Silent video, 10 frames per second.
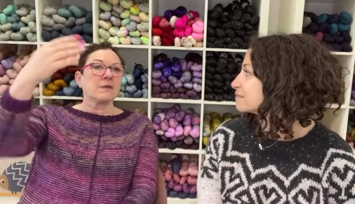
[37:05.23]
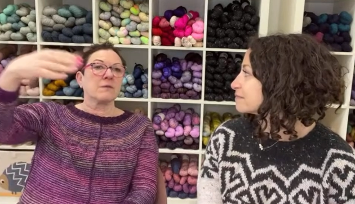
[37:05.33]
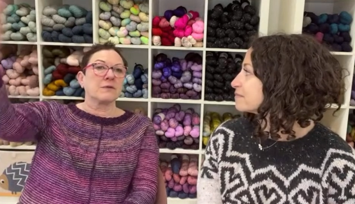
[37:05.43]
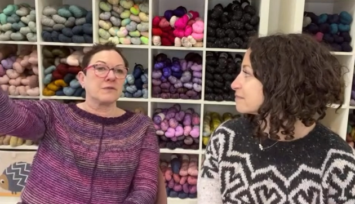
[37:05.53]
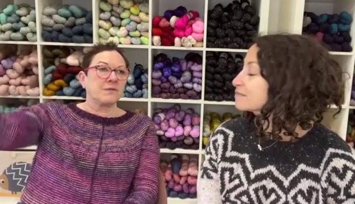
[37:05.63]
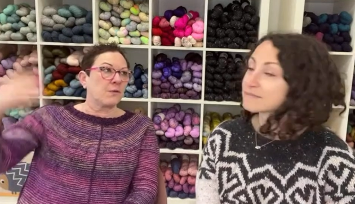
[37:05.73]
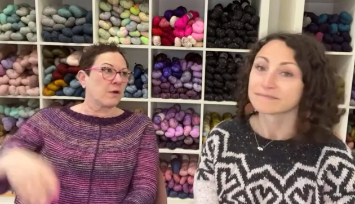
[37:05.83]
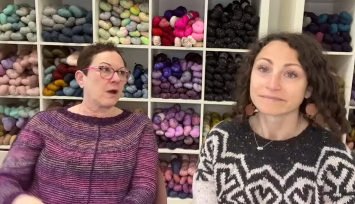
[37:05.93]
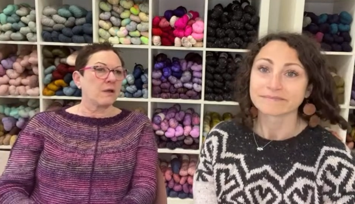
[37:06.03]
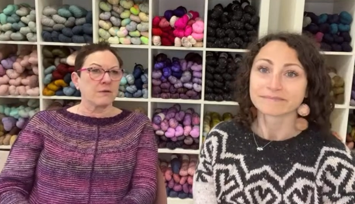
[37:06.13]
Speaker 1: We'll do four
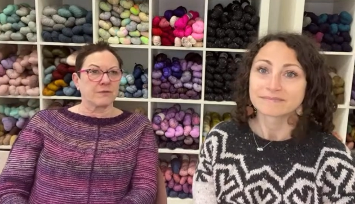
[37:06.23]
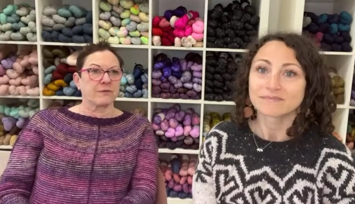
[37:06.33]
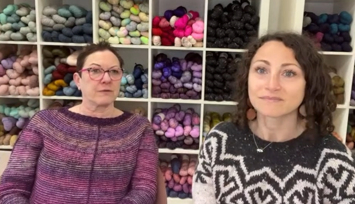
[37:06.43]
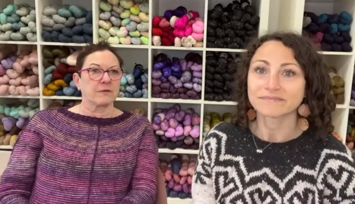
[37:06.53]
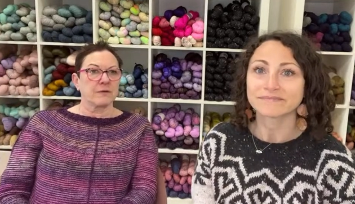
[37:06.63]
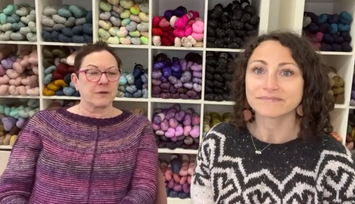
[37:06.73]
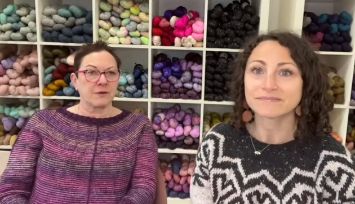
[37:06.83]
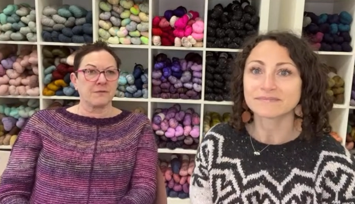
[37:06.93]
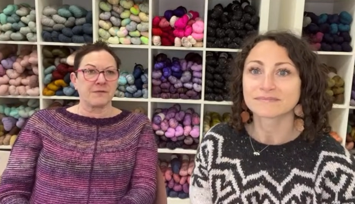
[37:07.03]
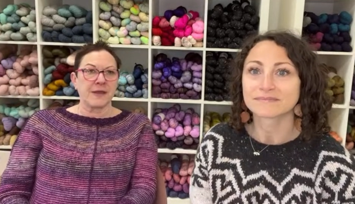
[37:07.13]
colors. Mm -hmm. You
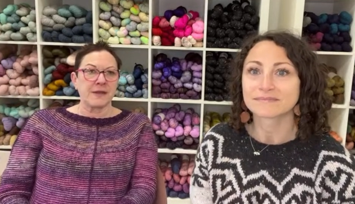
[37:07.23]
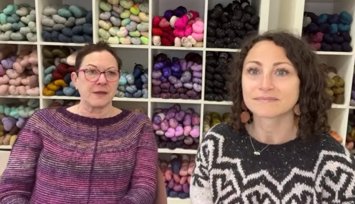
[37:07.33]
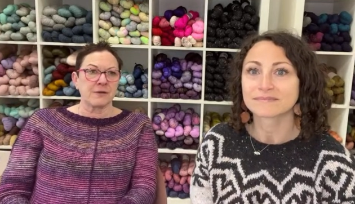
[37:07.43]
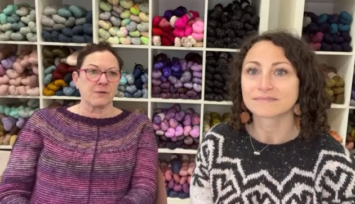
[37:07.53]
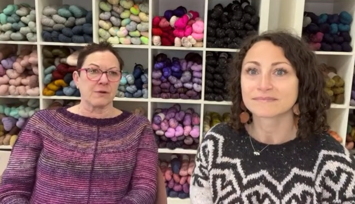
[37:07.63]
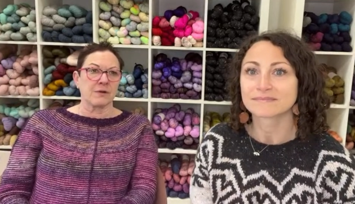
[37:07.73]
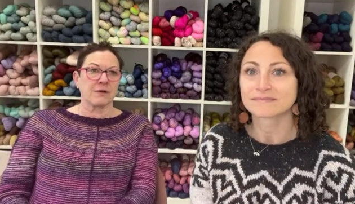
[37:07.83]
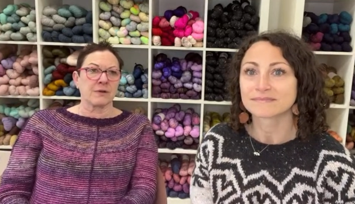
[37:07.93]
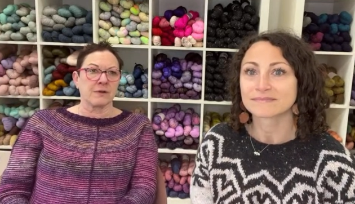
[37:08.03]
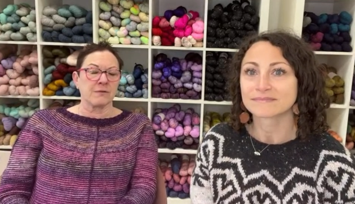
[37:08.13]
know, faded or
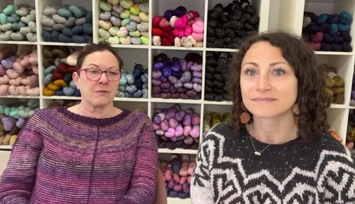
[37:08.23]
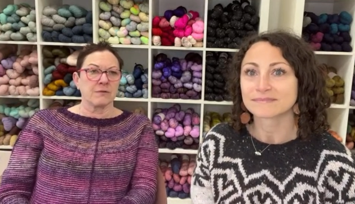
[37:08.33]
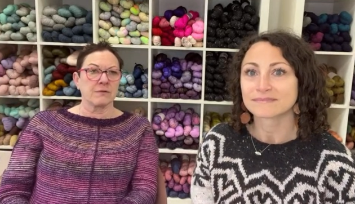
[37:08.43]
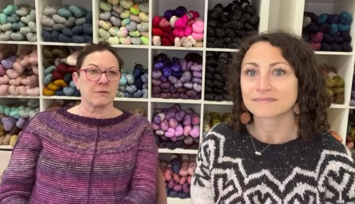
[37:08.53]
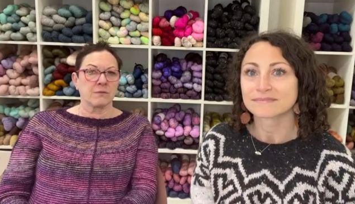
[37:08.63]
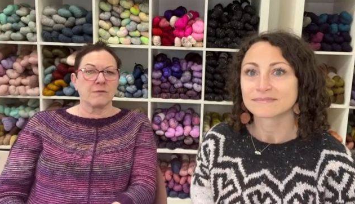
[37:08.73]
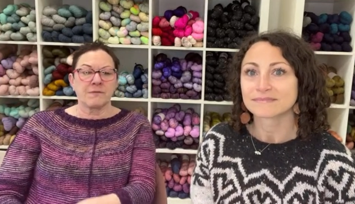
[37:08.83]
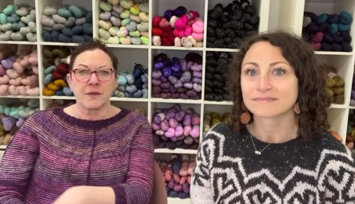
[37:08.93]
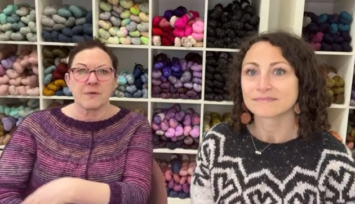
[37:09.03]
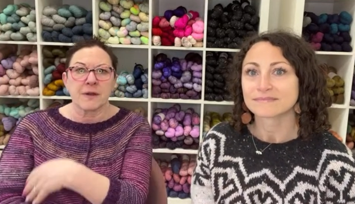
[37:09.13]
you know, we'll
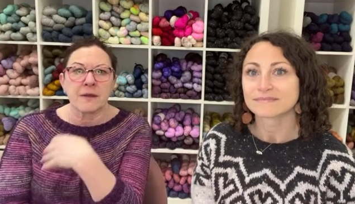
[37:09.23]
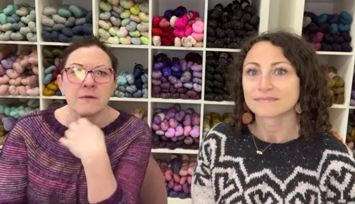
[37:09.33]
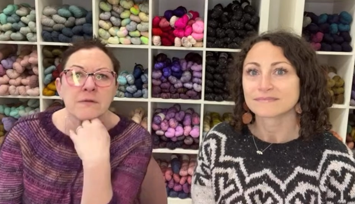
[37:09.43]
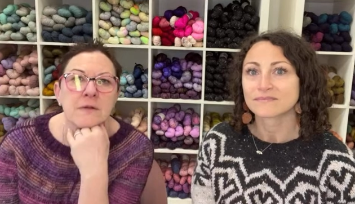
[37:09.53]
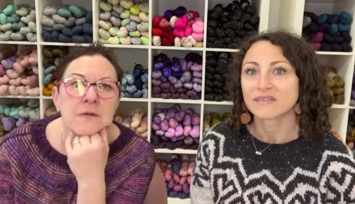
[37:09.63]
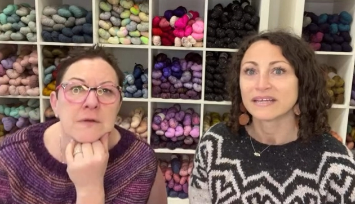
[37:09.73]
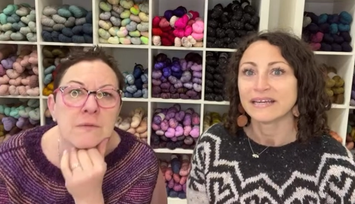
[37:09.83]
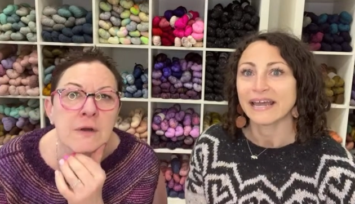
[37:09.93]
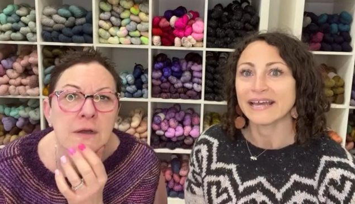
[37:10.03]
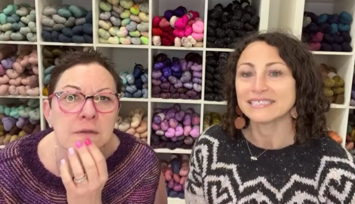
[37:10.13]
figure it out.
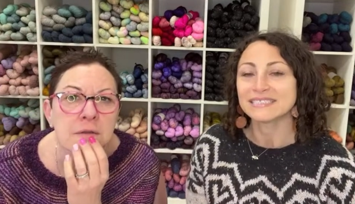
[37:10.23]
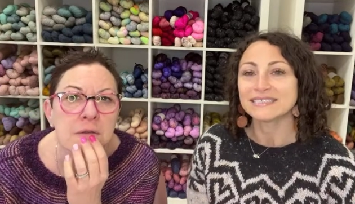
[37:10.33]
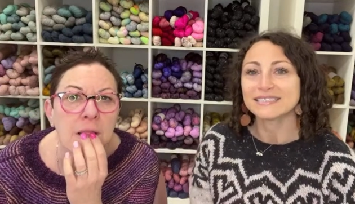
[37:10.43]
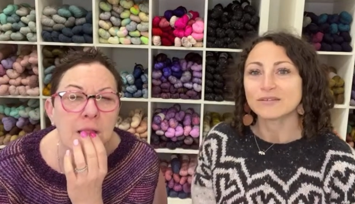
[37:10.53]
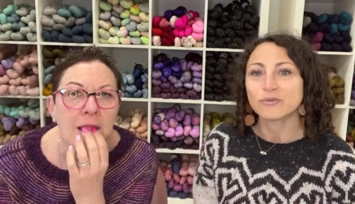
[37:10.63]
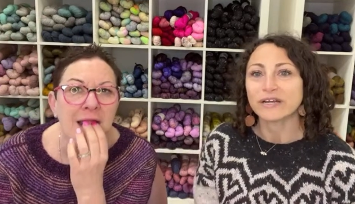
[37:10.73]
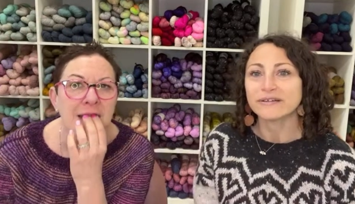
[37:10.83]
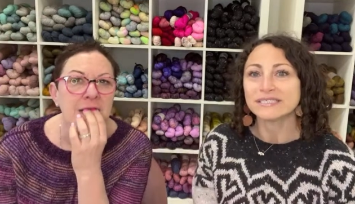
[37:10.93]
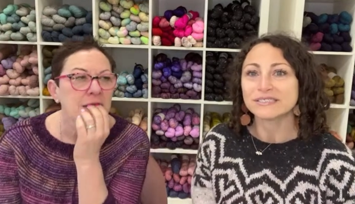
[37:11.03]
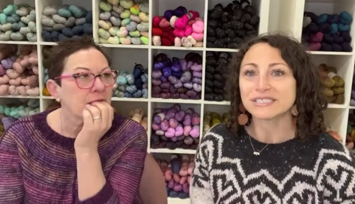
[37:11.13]
Angela
Speaker 2: said, Where
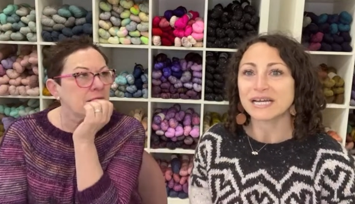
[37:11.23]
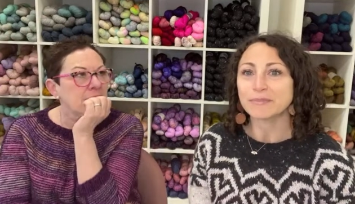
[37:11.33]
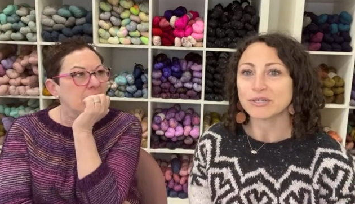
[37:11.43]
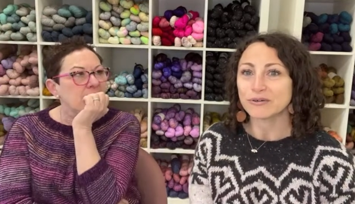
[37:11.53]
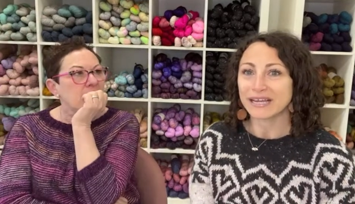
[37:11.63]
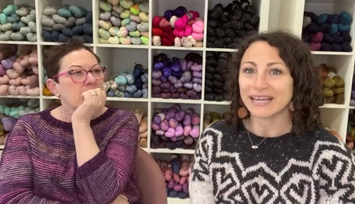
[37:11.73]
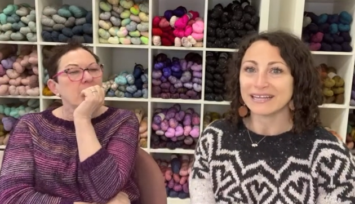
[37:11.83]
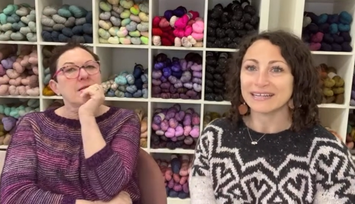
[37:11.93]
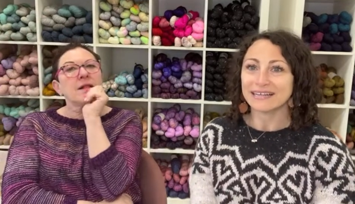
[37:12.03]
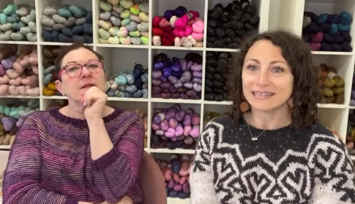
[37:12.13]
is your shop
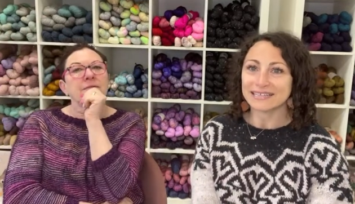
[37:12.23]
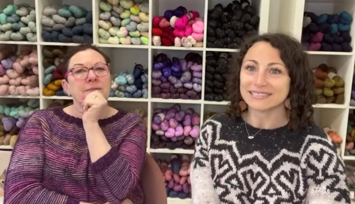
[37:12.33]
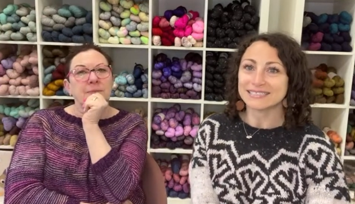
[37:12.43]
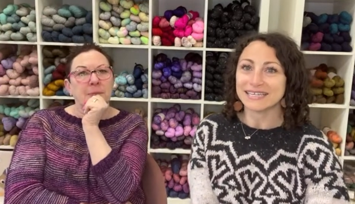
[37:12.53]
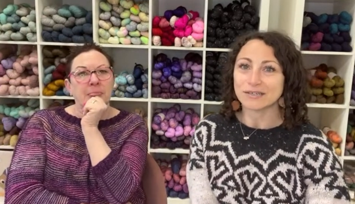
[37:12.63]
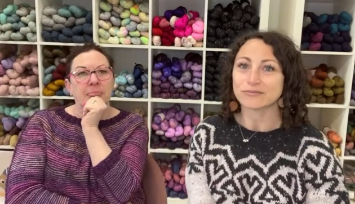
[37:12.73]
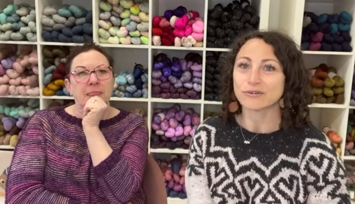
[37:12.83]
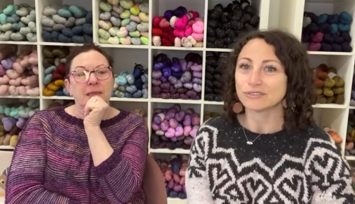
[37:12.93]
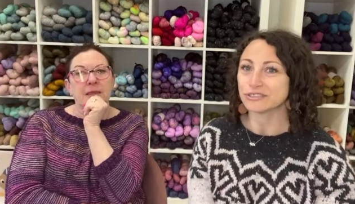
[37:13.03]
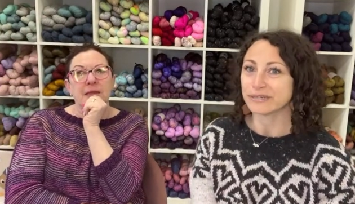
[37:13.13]
located? I'd like to take a
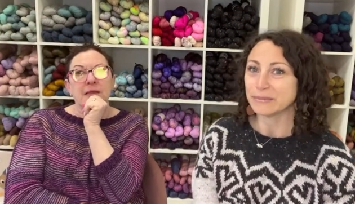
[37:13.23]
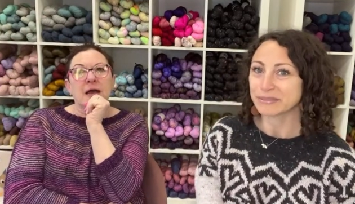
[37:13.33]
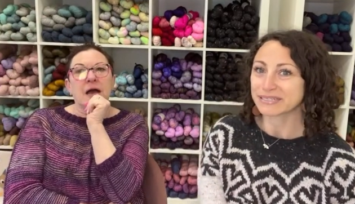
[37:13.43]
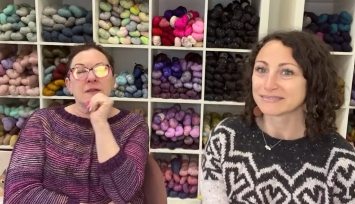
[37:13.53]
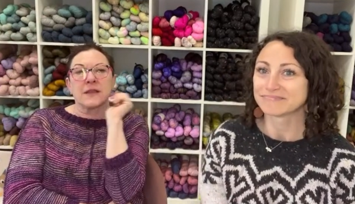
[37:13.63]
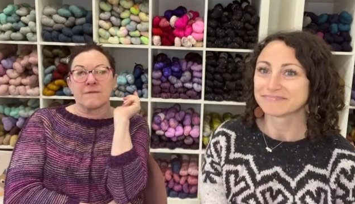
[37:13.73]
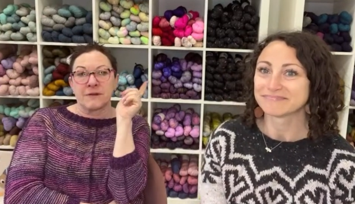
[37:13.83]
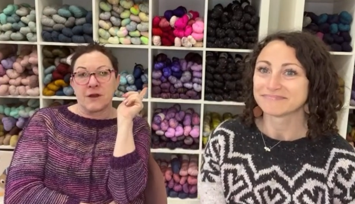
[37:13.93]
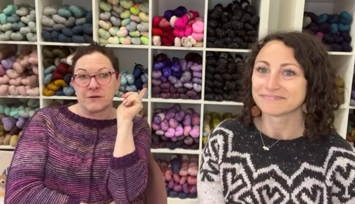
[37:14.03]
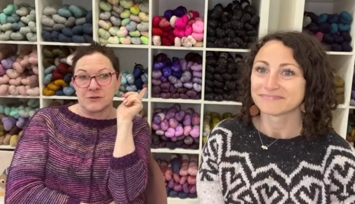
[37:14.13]
road trip.
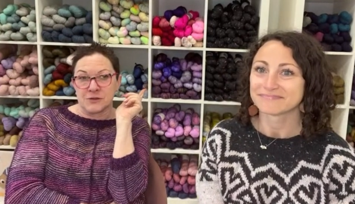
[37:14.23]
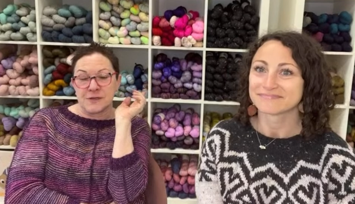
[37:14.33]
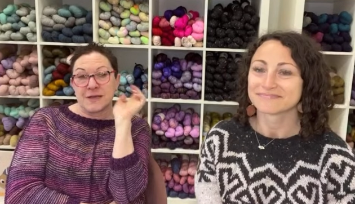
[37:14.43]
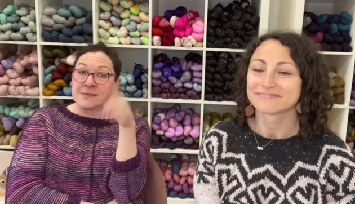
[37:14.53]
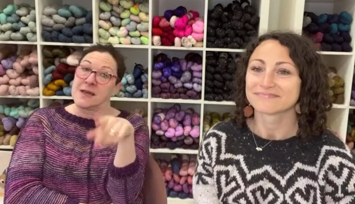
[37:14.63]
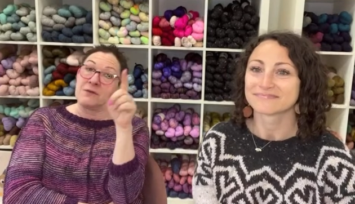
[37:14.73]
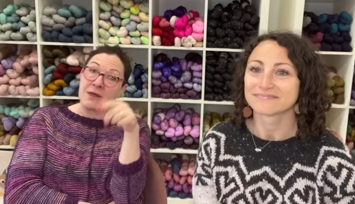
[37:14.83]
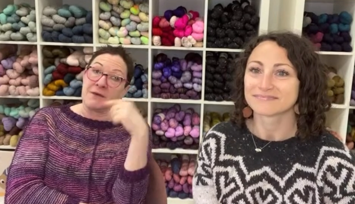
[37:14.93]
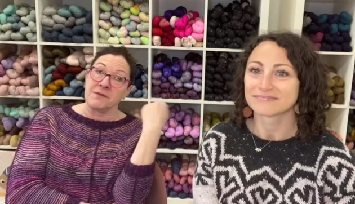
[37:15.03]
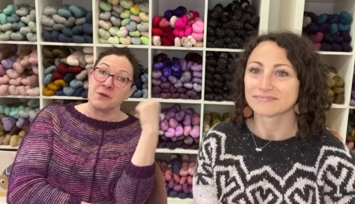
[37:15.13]
Speaker 1: 1100 South
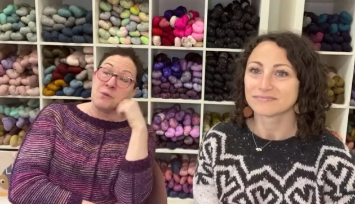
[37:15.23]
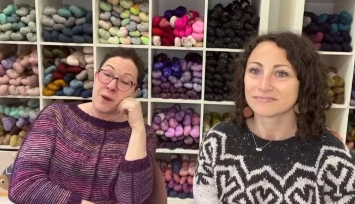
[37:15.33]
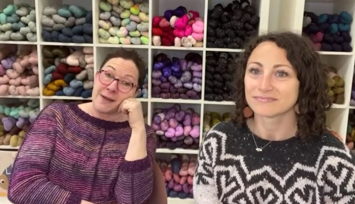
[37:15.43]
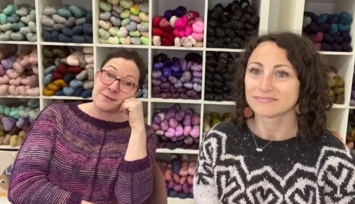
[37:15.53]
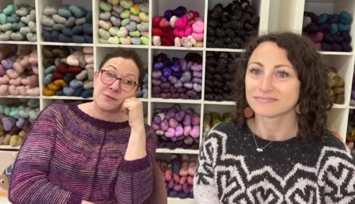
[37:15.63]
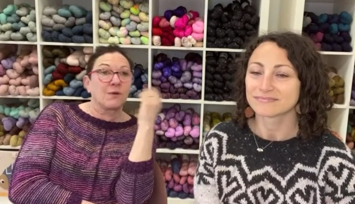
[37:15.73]
Avenue West,